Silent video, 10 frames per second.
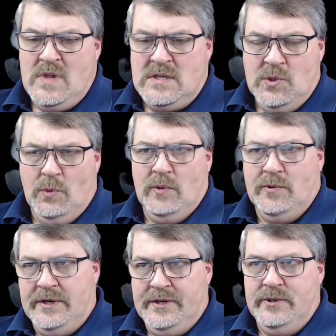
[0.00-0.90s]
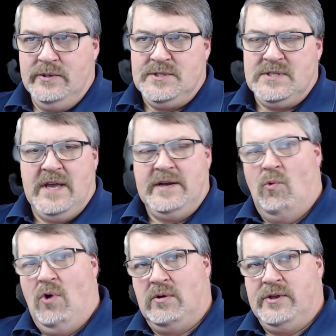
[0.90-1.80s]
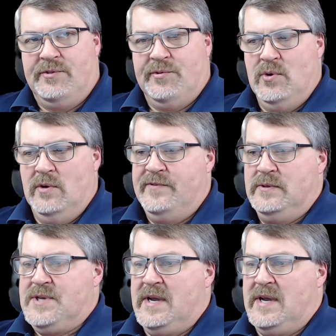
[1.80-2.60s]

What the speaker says: So what I want to do is just kind of walk you through a few sites